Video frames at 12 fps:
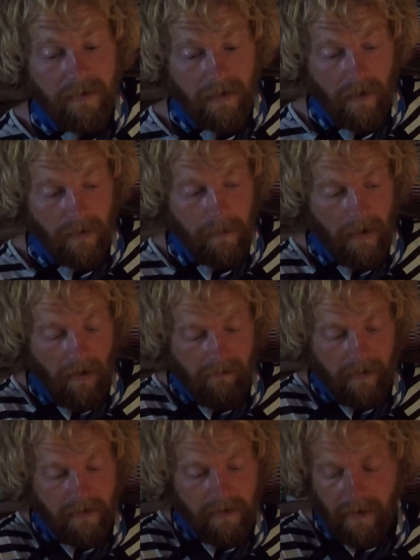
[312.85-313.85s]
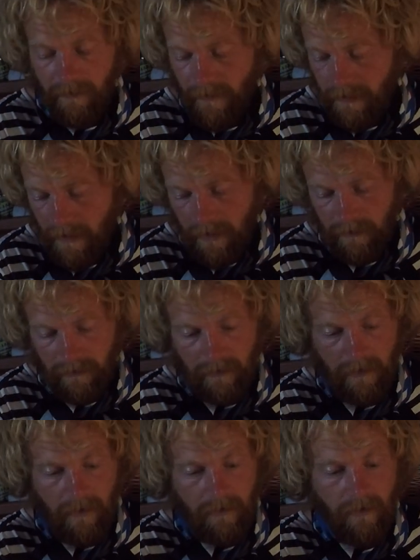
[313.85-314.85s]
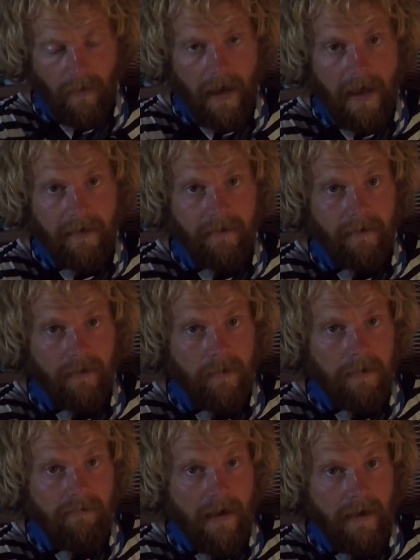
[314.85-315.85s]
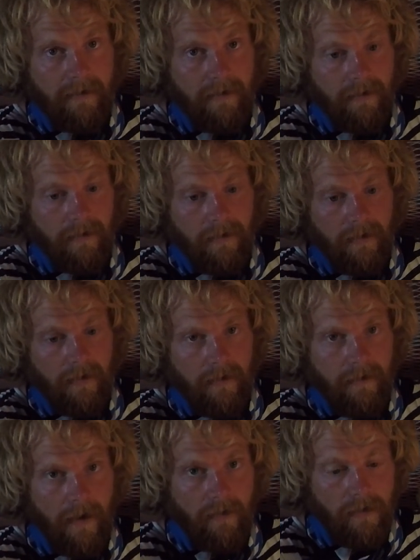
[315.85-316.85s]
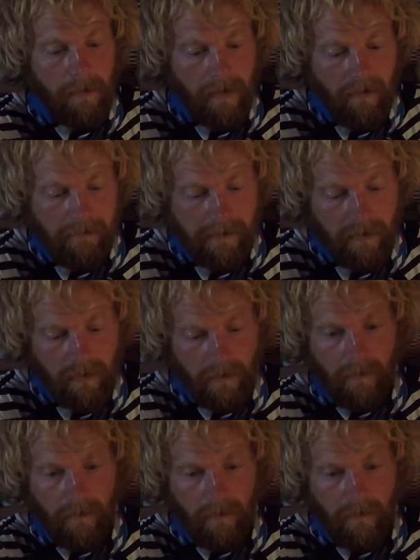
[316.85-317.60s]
it going to be orange? Let's find out. So heads, it'll be red, tails, it'll be orange.